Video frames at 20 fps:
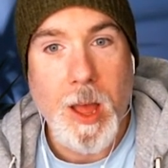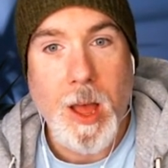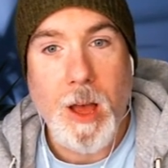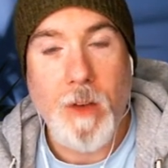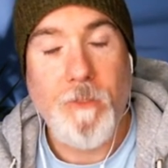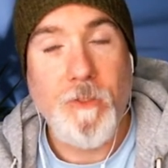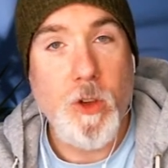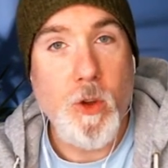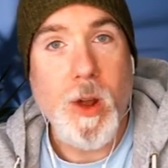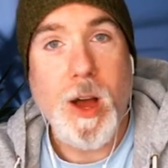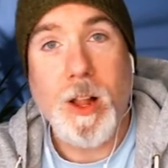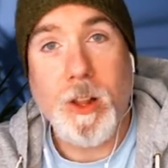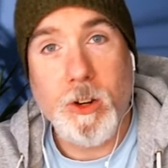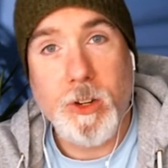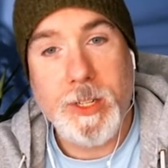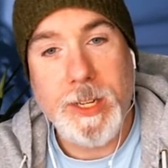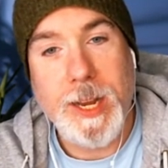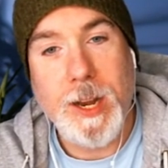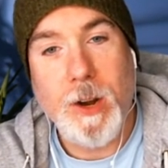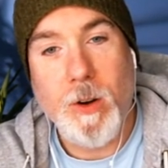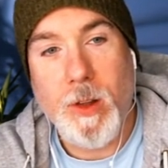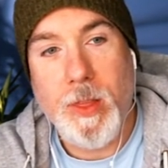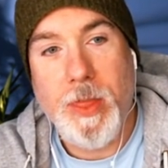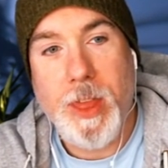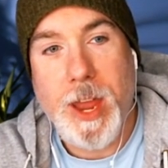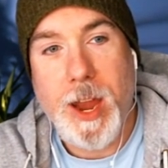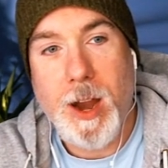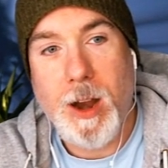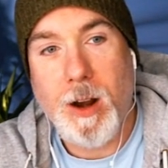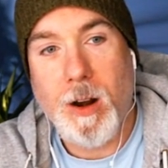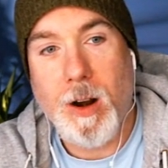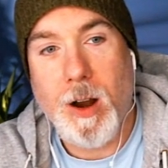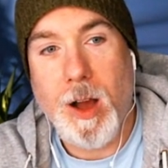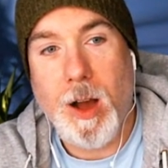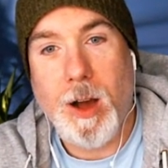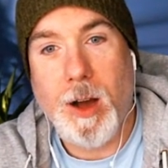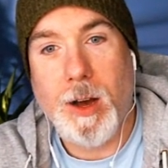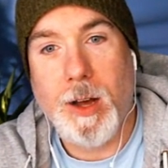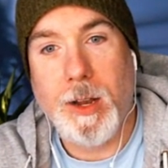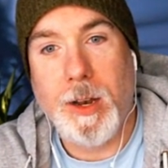A few dollars here and there
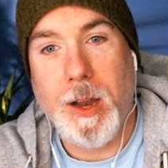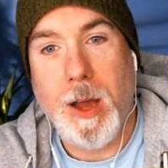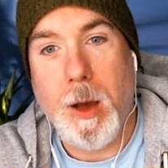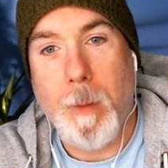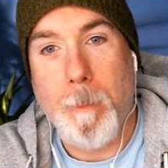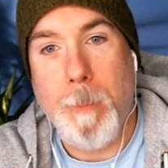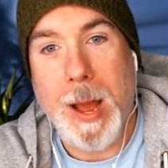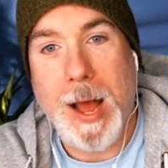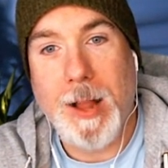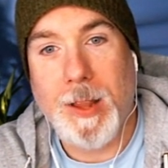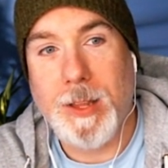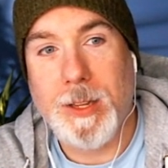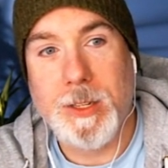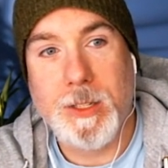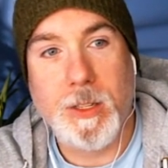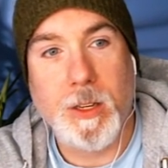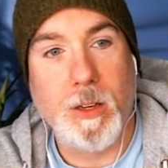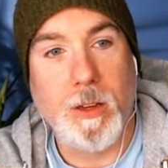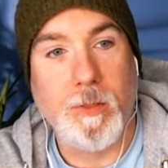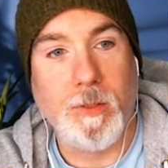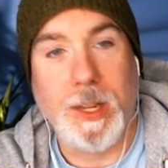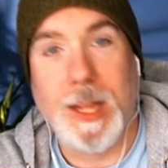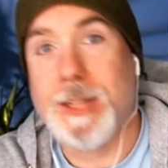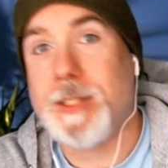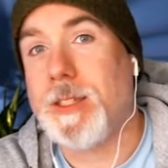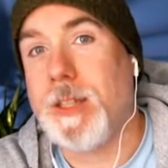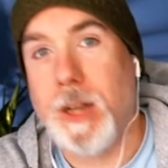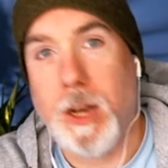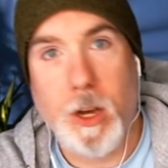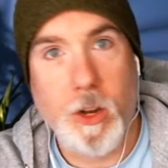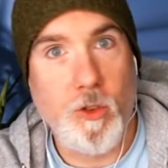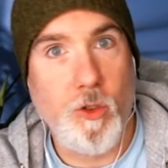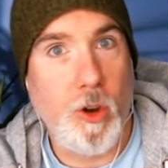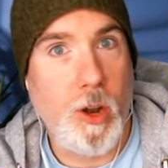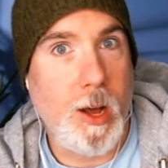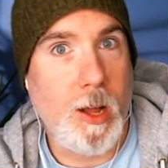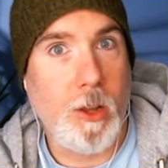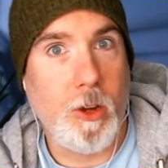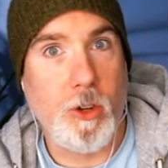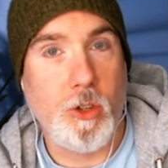on a balance of less than
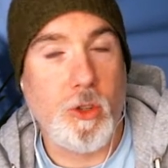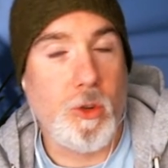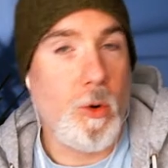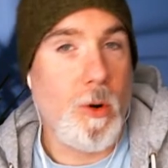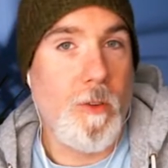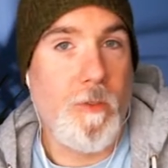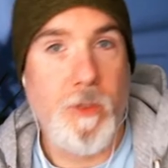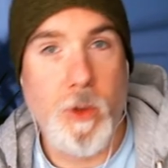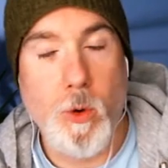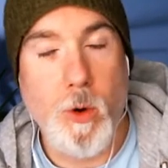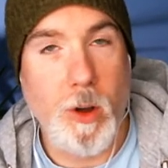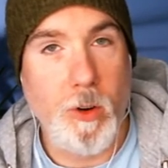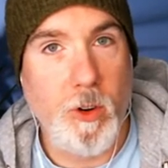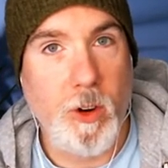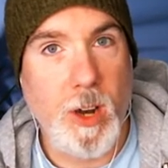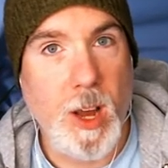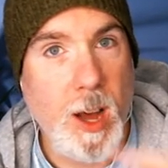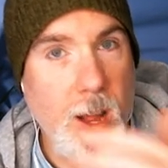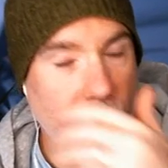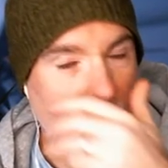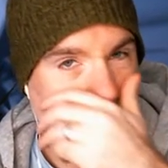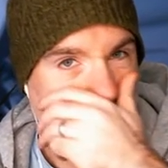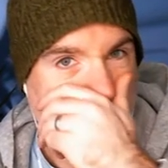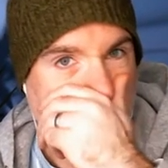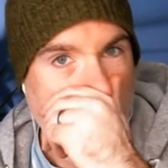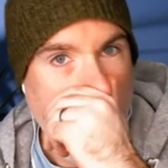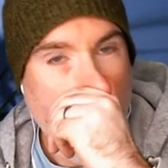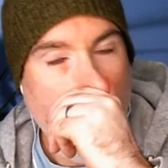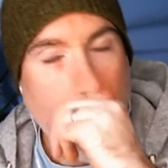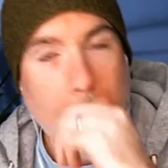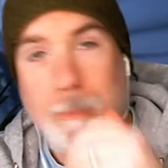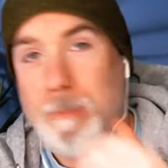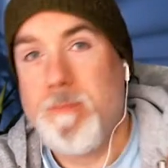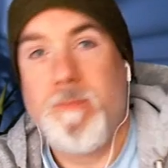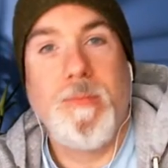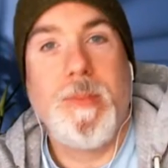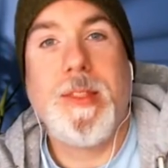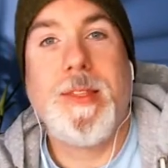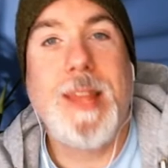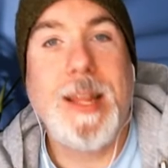$100 or a few $100s,
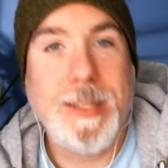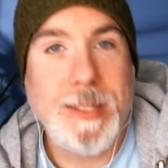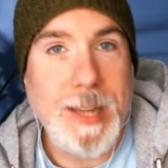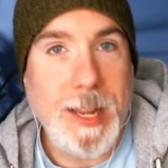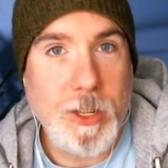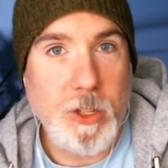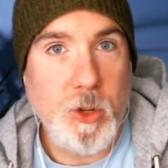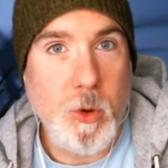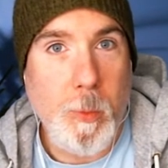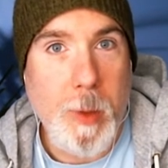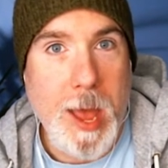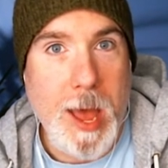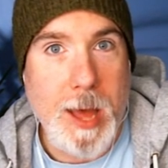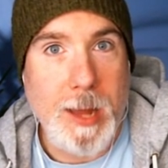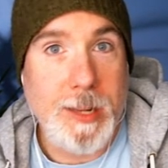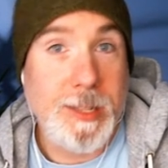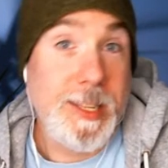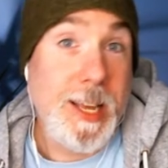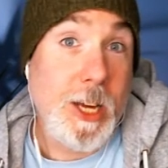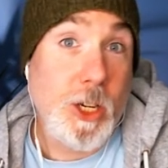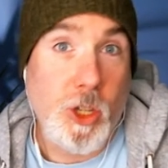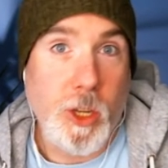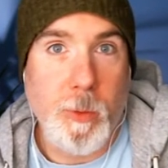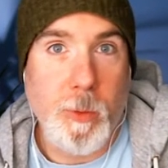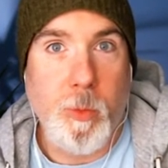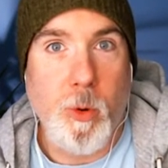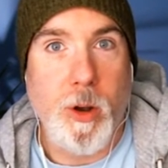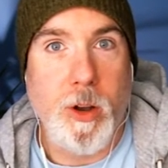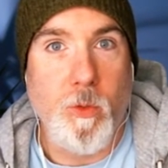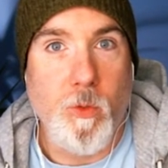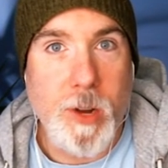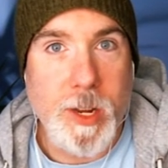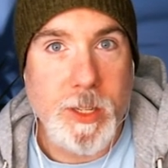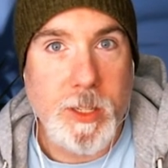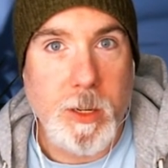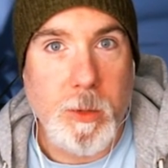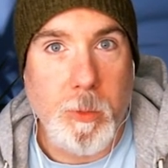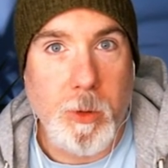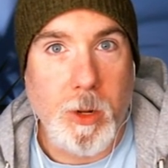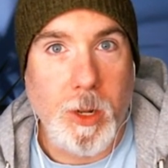that's not so bad. It's actually pretty
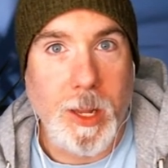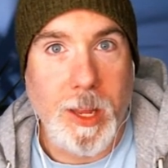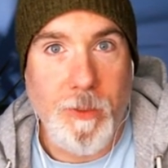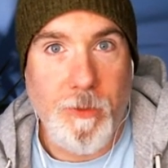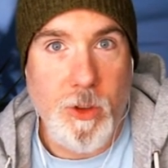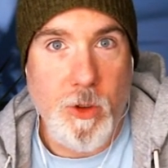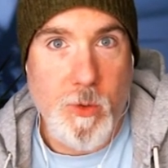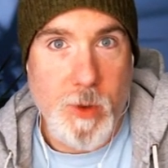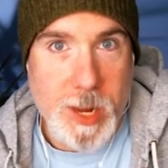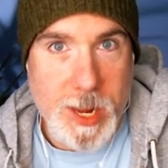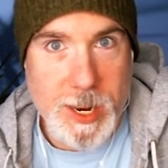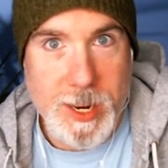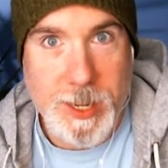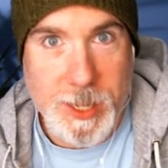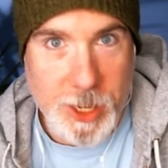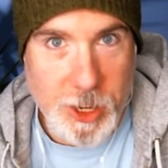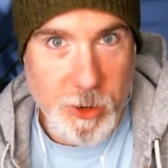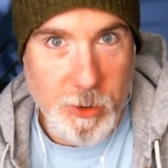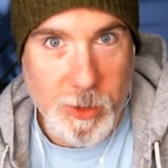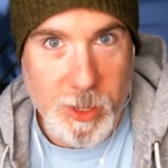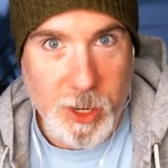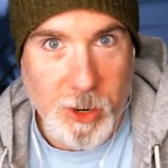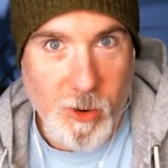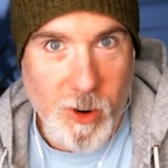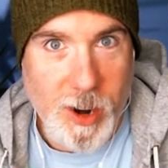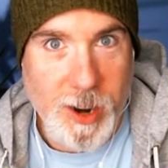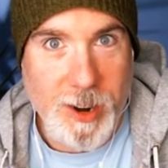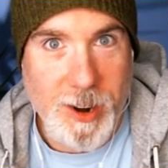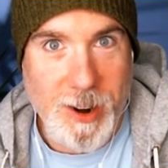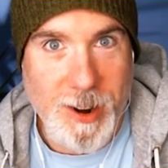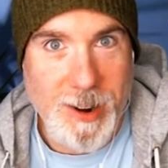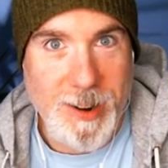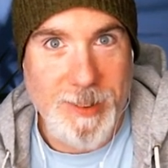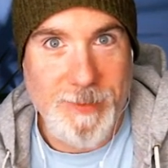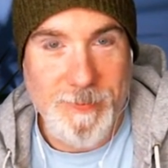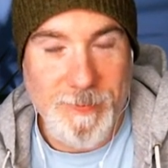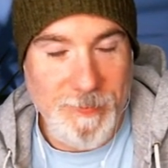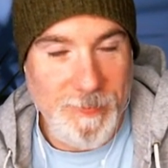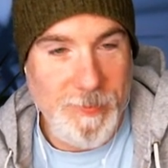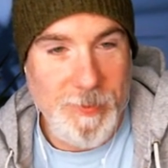reasonable if you needed to use the credit
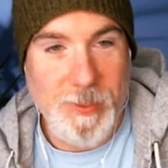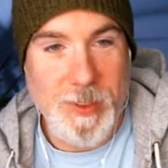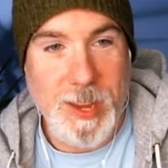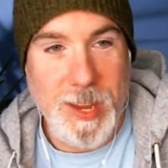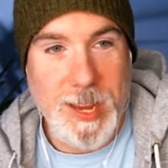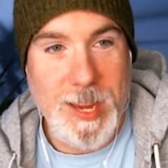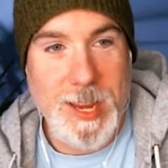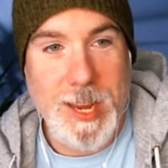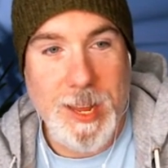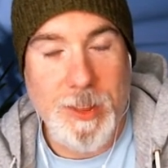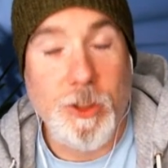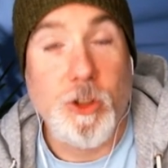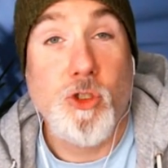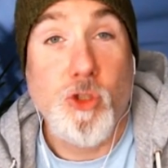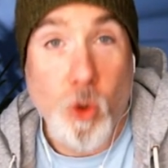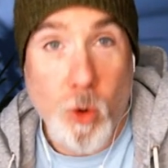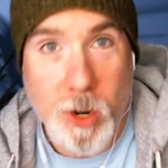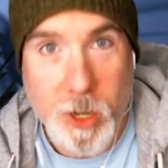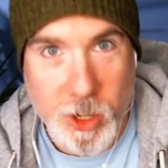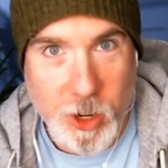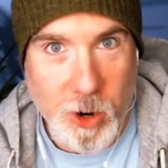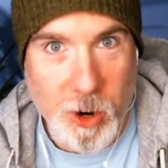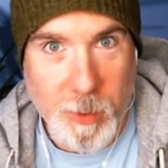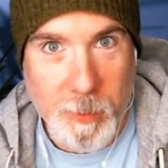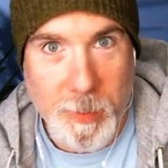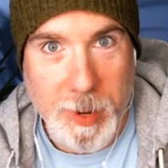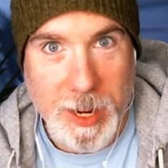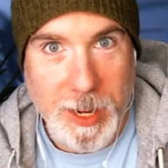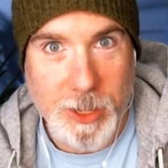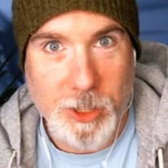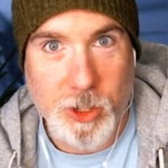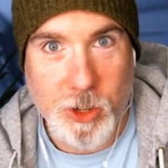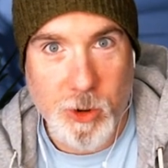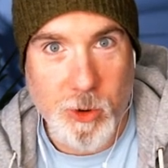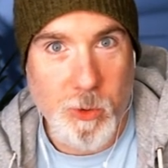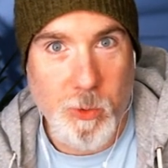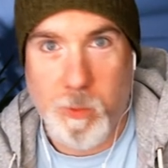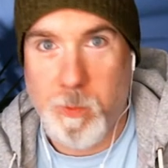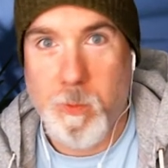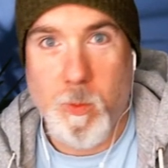card in the short term because
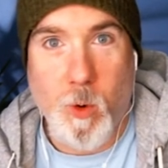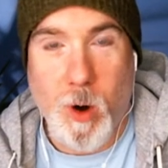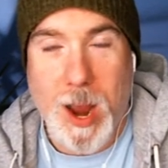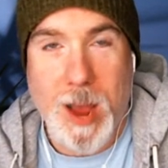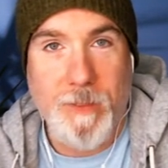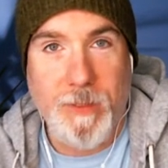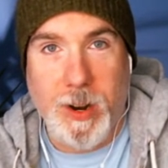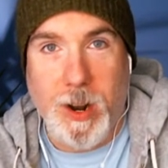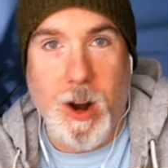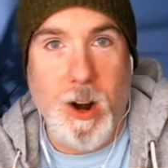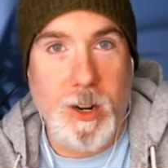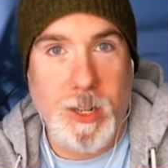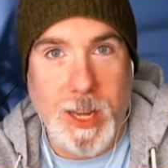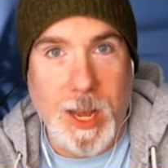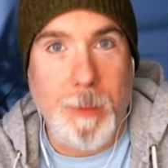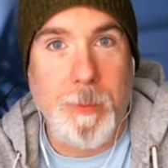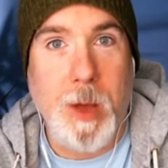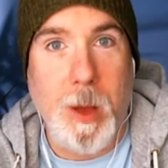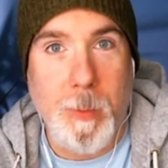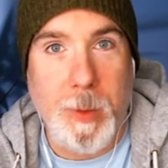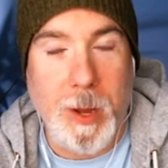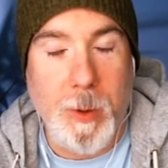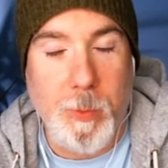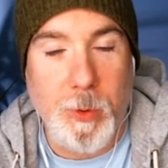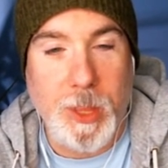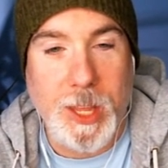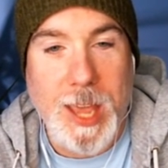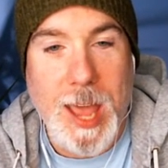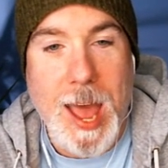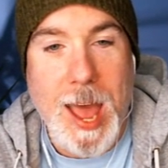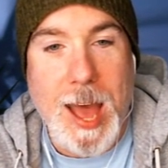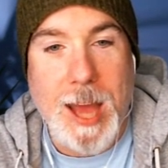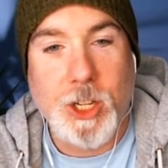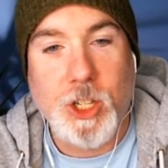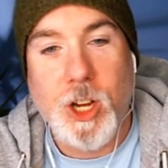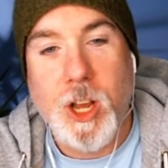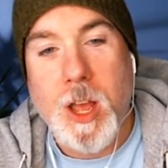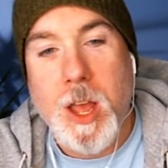you were having a hard time coming up with the cash.